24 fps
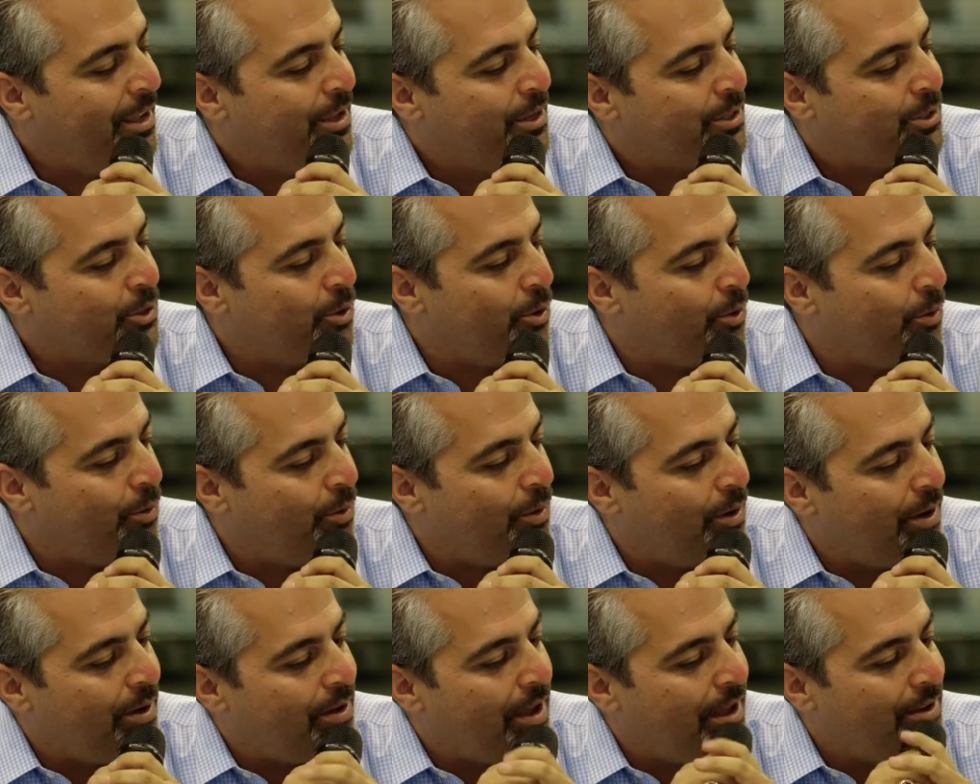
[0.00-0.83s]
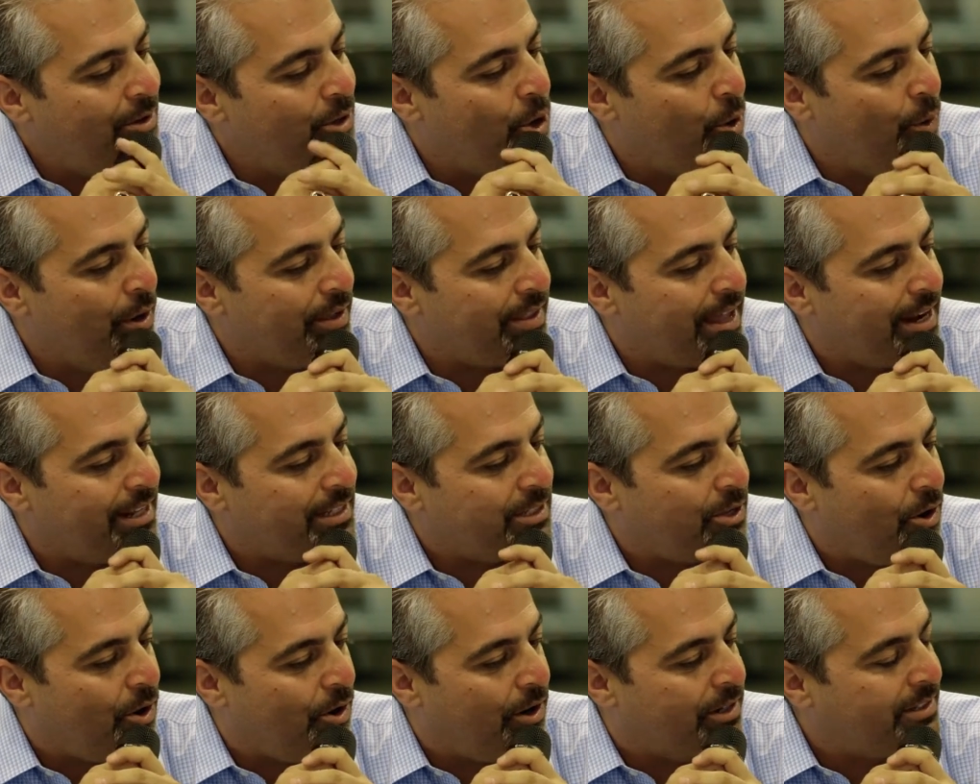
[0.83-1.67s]
So knowing that it's
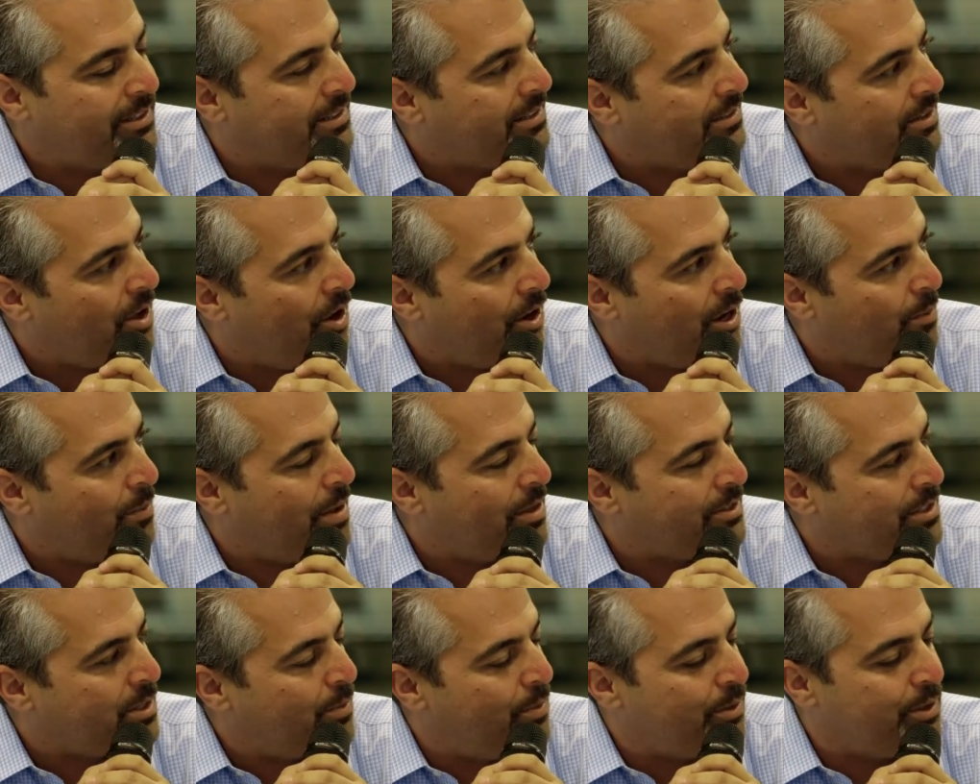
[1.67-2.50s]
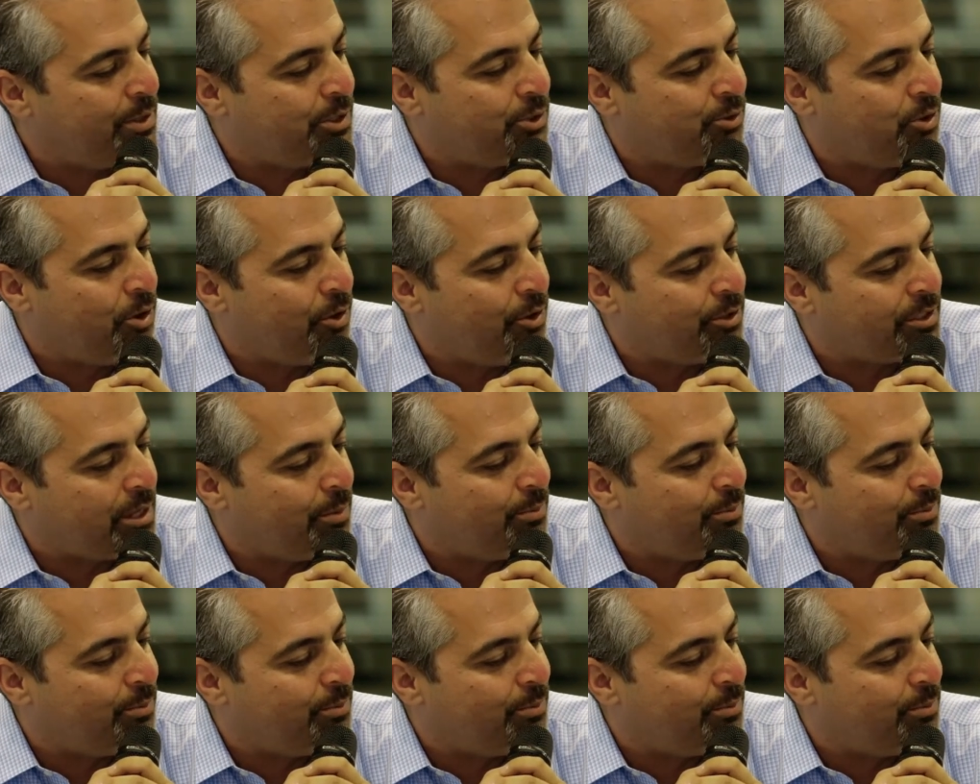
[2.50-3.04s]
hard, talk about some of the struggles.